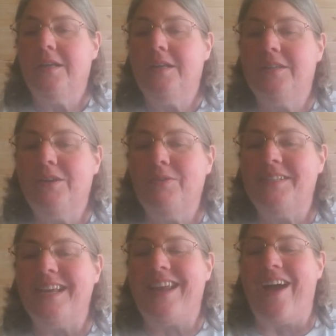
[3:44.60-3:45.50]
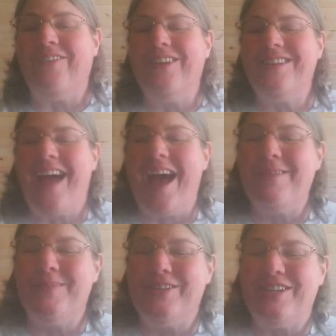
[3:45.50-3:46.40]
Someone say daffodils. Hi,
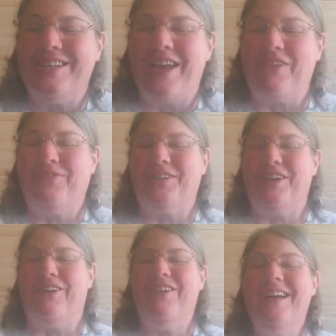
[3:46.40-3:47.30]
Michigan daffodil.